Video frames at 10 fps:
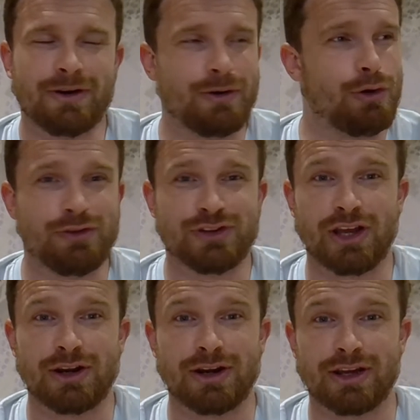all of a
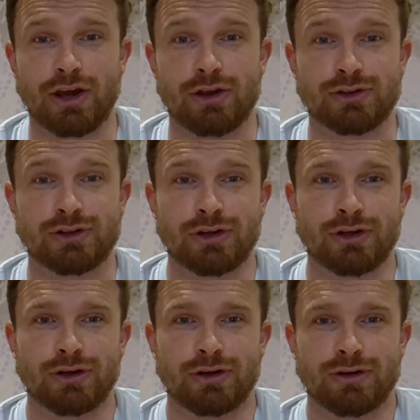sudden it goes
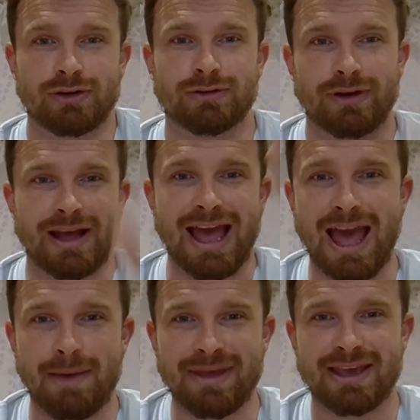
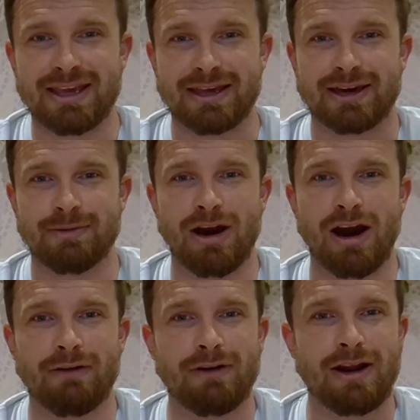Emmy,
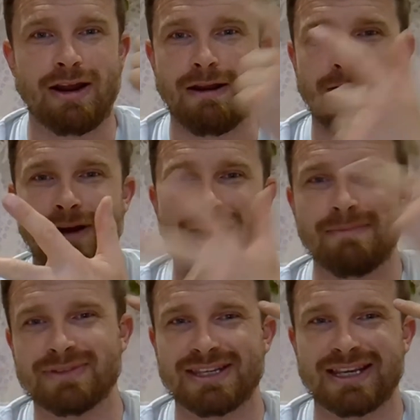Kamara,
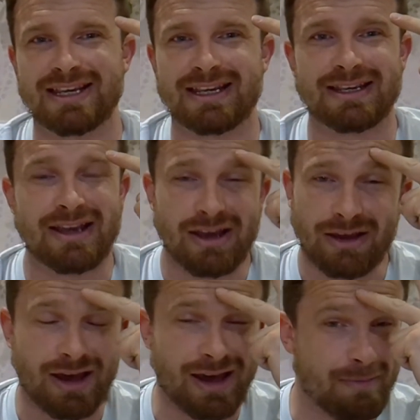Ramsey,
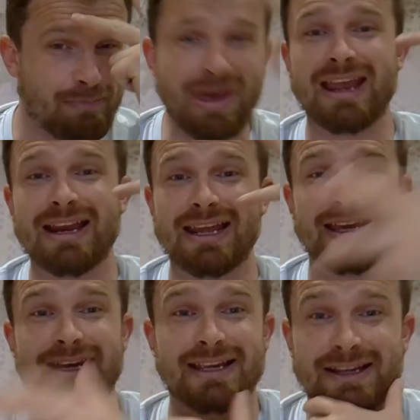
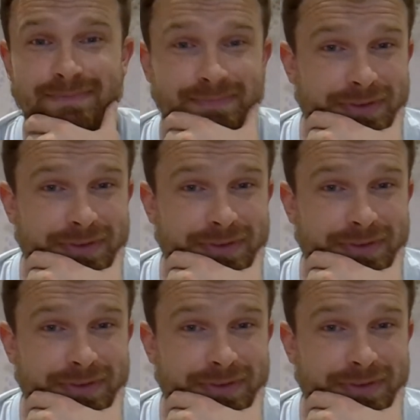Bailey.